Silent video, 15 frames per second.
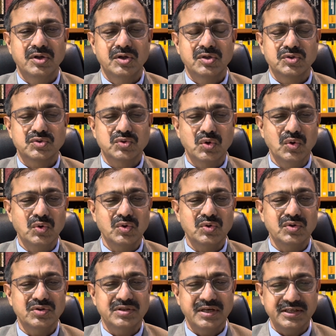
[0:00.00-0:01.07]
So
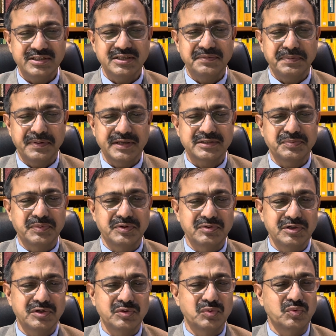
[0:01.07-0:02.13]
there is a difference between the
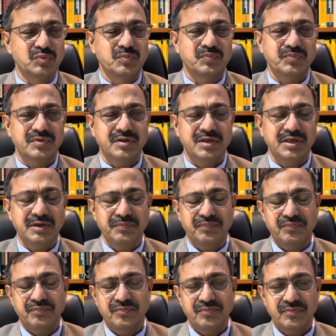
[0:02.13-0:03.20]
two. If
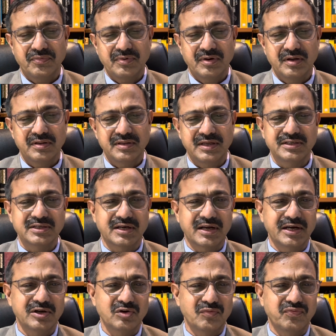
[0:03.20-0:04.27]
there is a
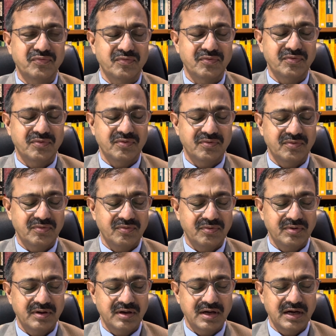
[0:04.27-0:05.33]
right of
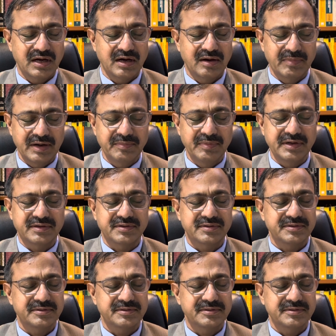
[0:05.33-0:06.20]
amendment